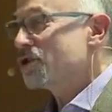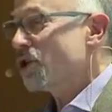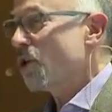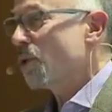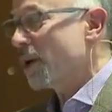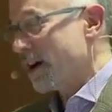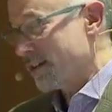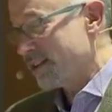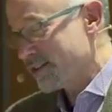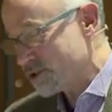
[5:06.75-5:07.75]
So,
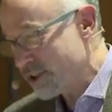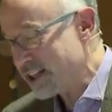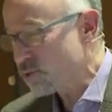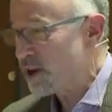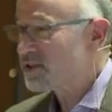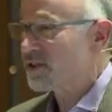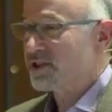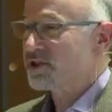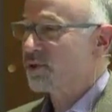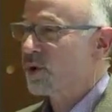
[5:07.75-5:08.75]
uh, so that's one
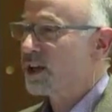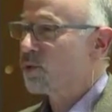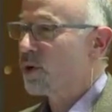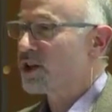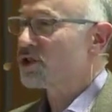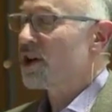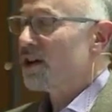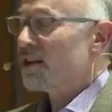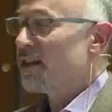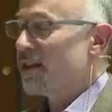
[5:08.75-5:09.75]
sense in, in which th
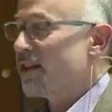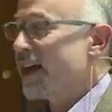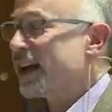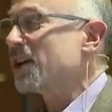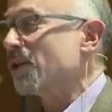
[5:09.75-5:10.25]
that